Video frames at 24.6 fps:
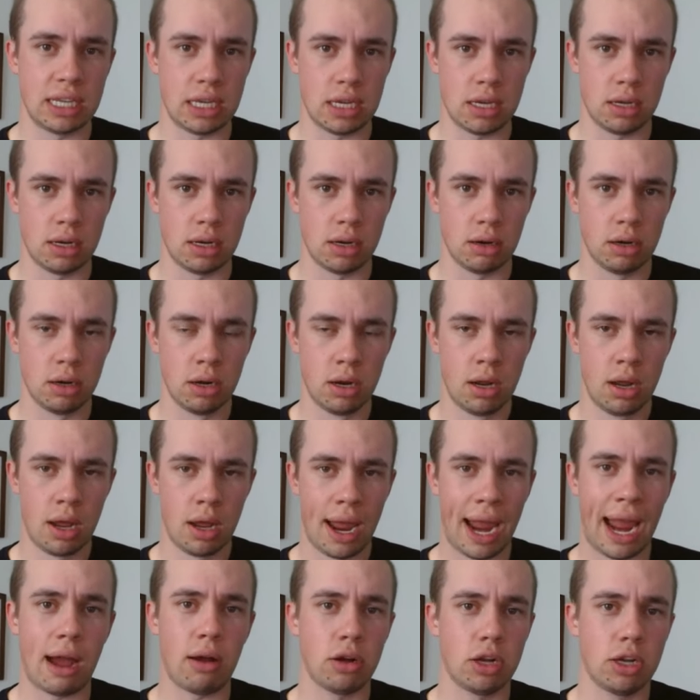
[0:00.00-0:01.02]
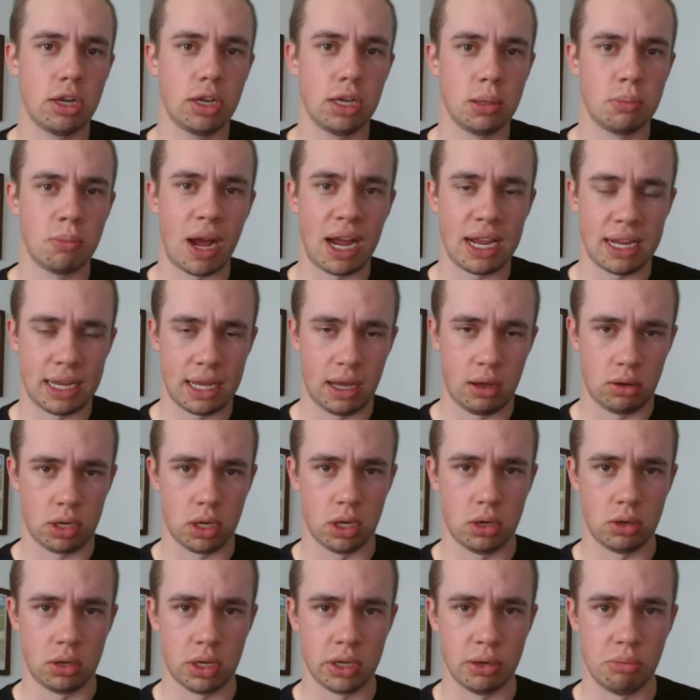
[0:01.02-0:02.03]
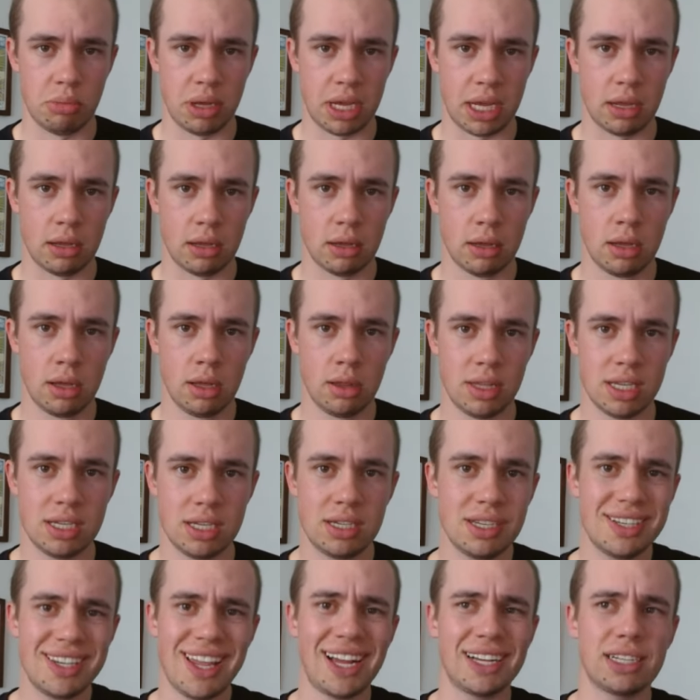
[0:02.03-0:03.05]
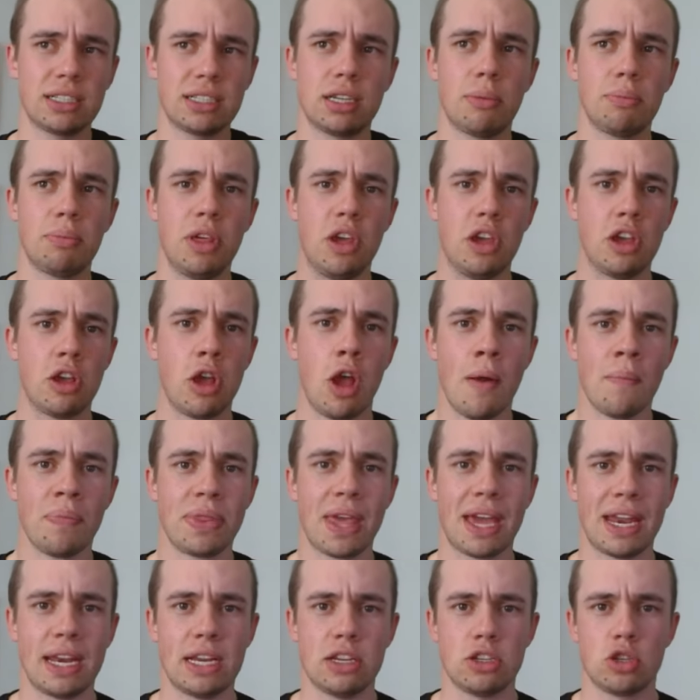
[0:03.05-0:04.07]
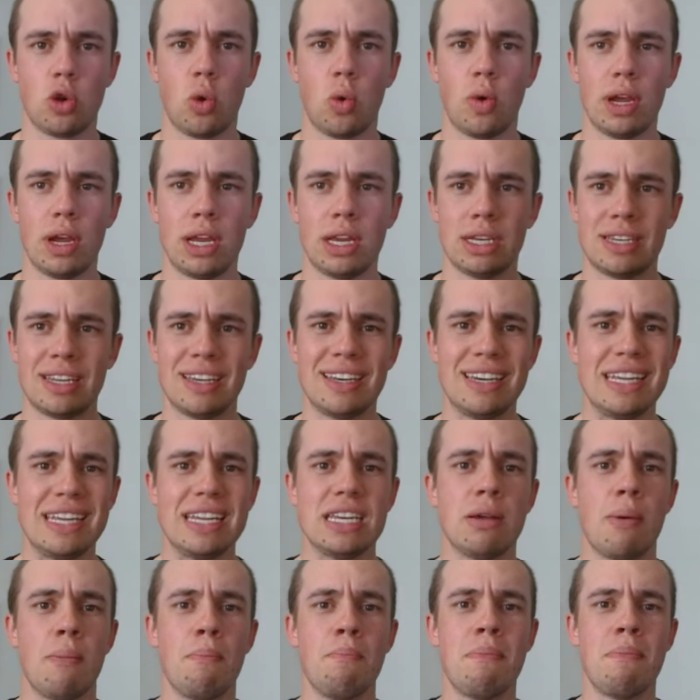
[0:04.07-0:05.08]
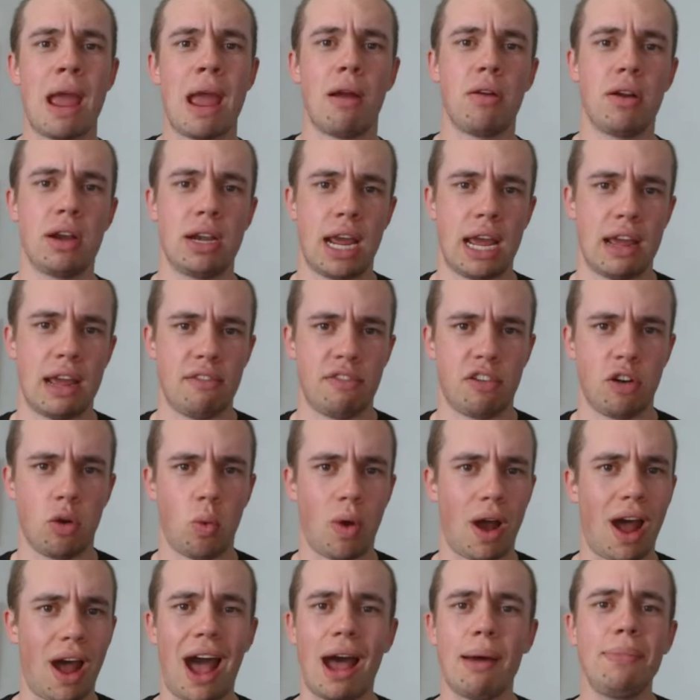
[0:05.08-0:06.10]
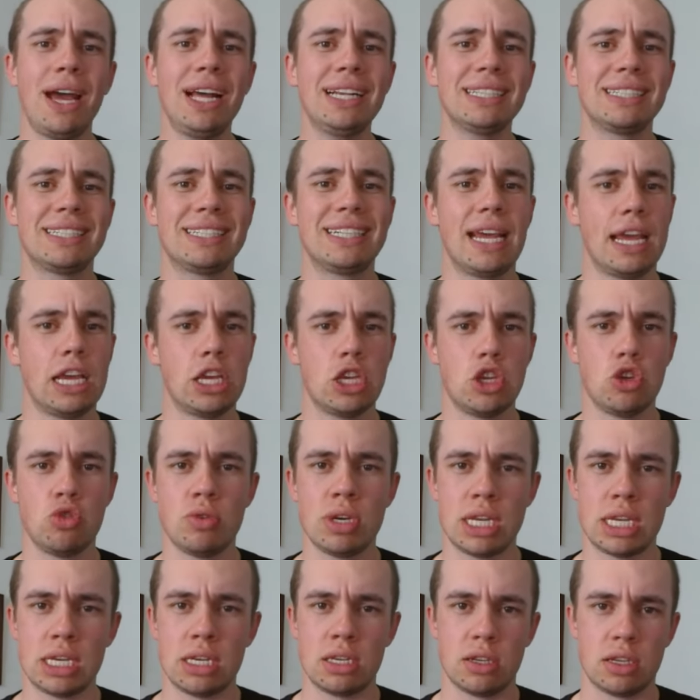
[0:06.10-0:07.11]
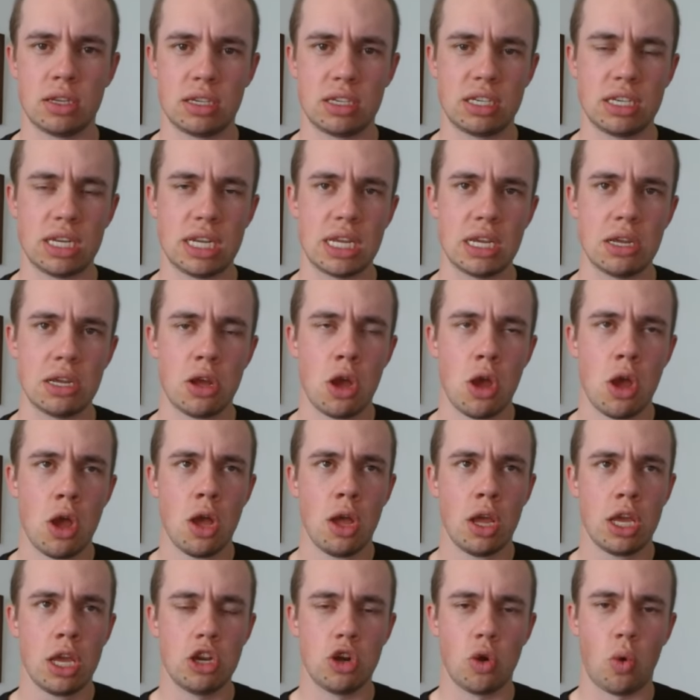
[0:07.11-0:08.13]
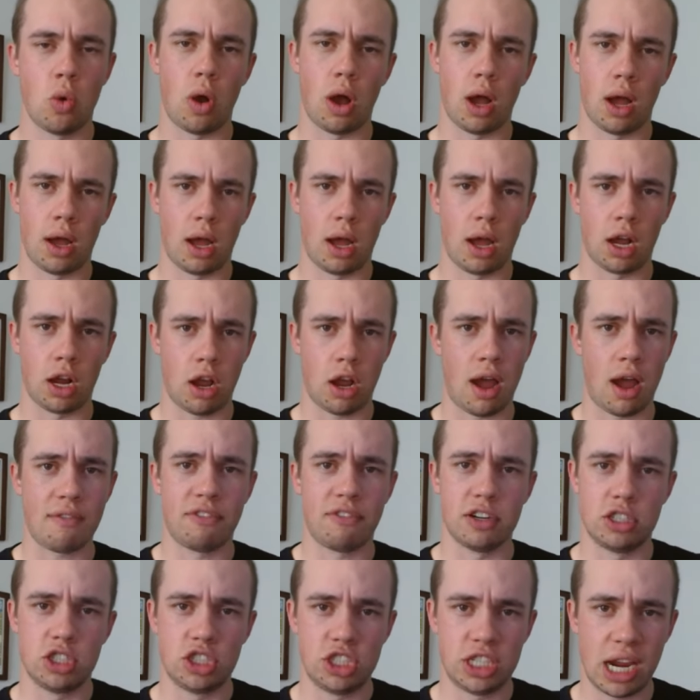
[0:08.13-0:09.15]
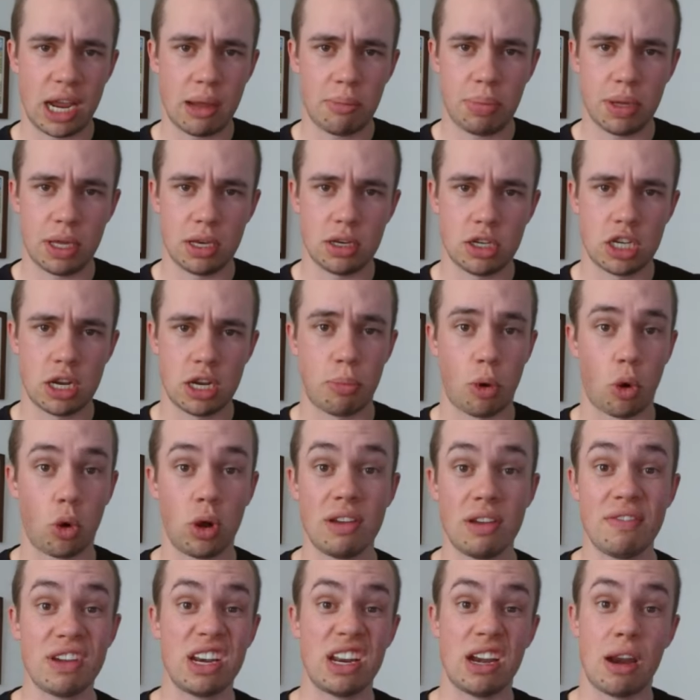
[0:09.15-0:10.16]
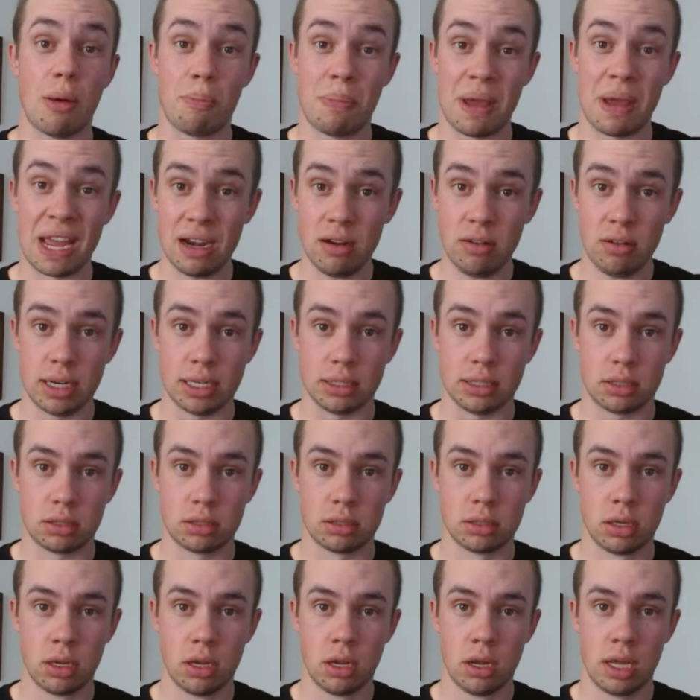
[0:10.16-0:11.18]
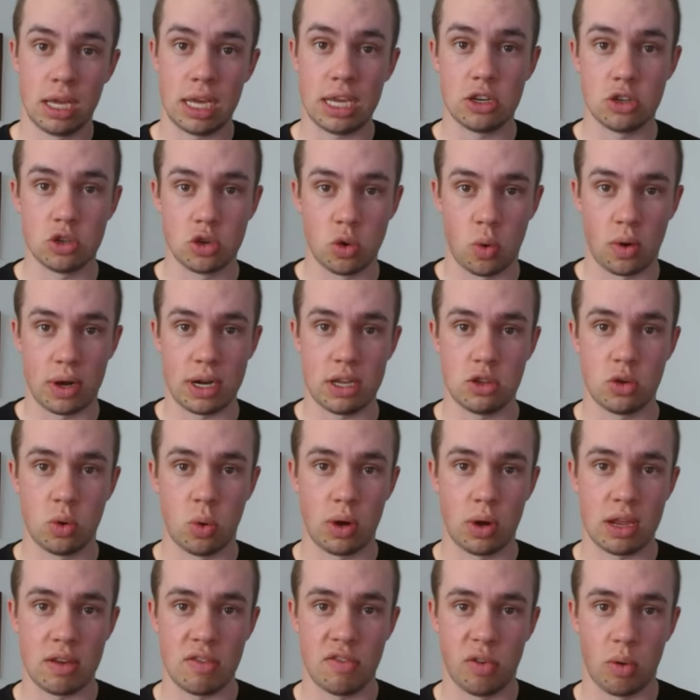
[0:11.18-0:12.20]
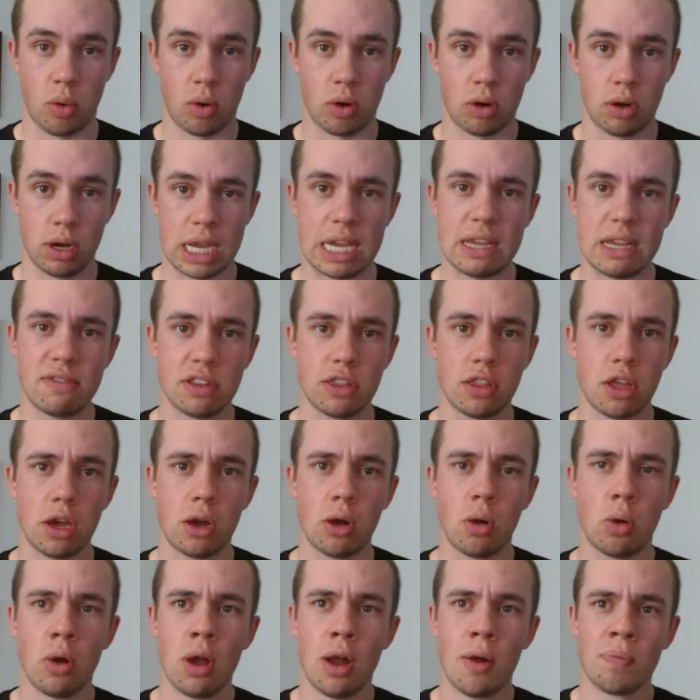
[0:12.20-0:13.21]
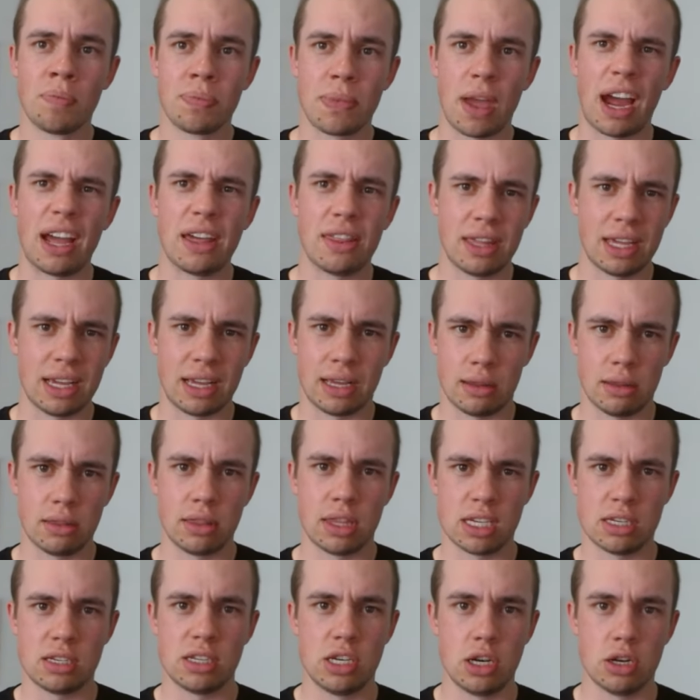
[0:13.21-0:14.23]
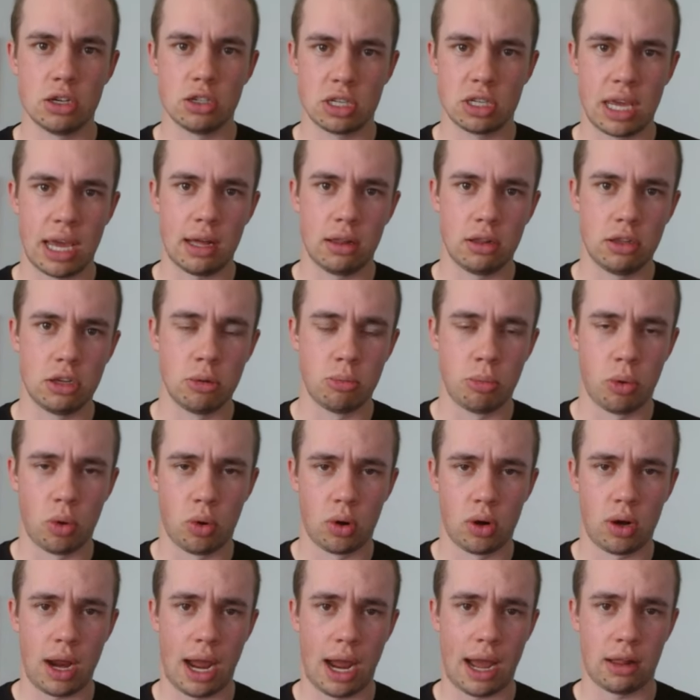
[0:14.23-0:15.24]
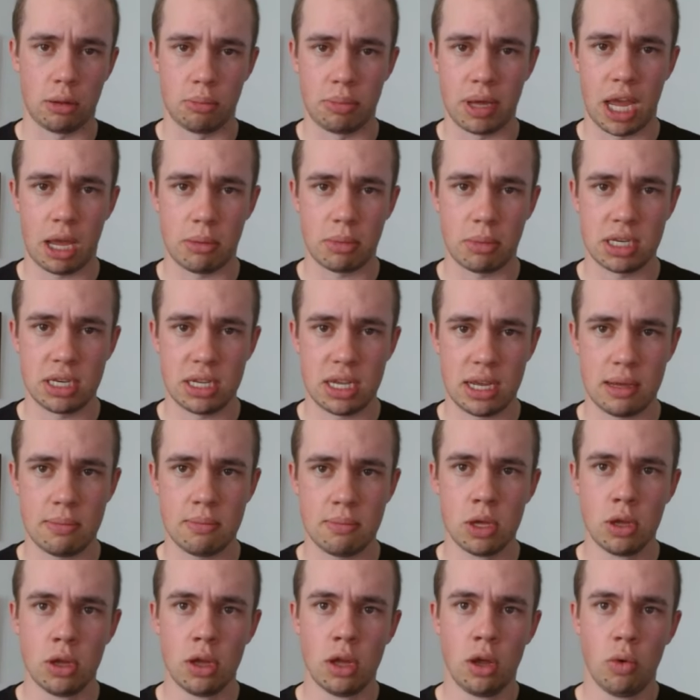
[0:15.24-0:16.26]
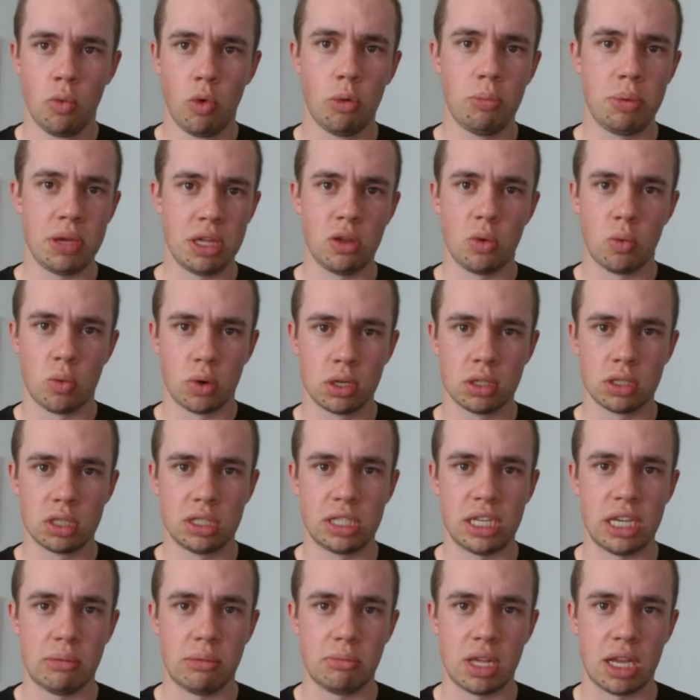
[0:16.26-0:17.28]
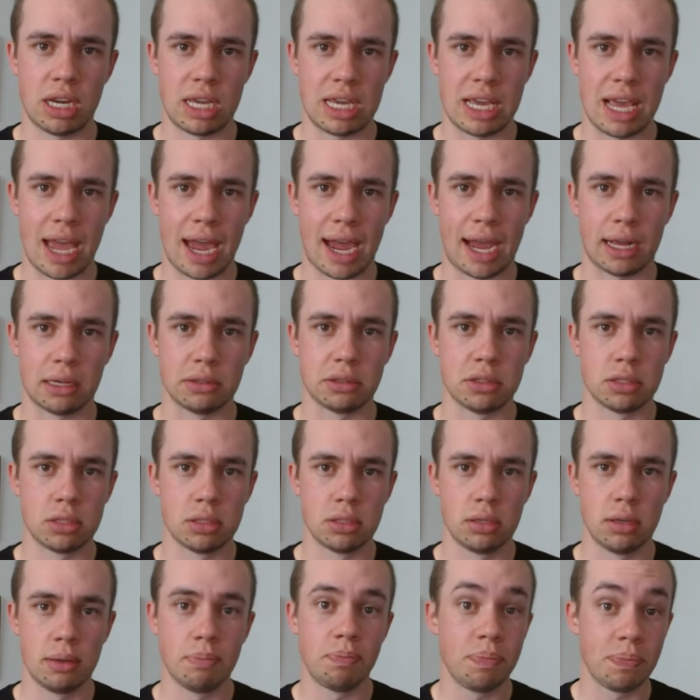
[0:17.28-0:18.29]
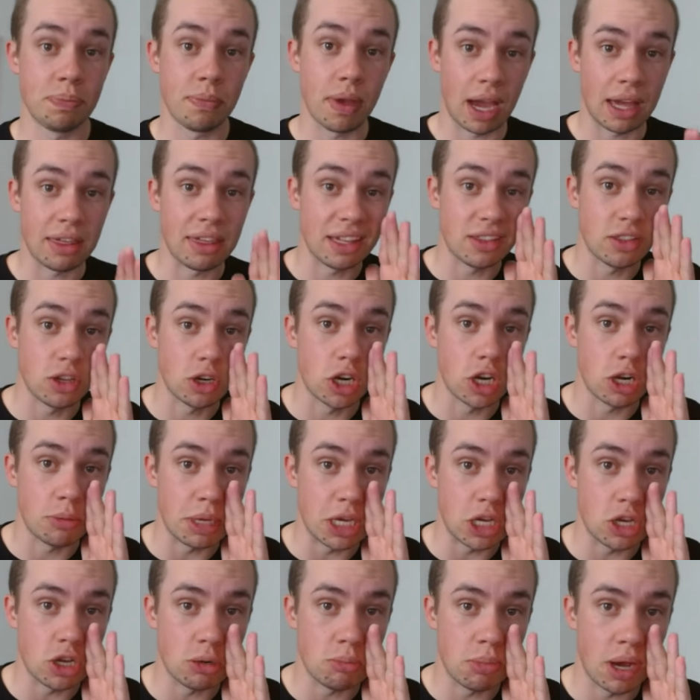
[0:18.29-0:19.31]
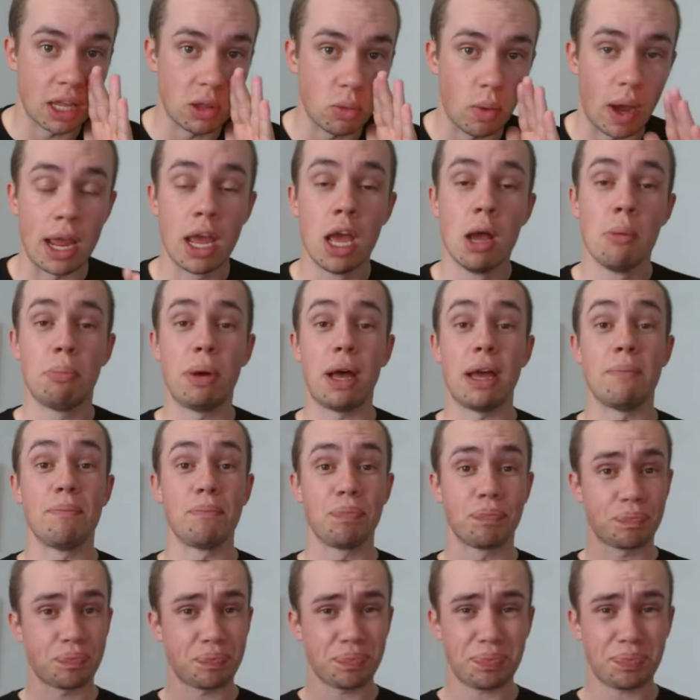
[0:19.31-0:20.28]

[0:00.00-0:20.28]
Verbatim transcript: year how good Mike Elko can be. This is not something that is going to need to marinate for a while. I'm not saying you need to see, you know, a, a conference championship or even an appearance in 2024, even though I think this year's Kalen DeBoer Alabama team will be the worst team that he has. I think they're going to be good, by the way. But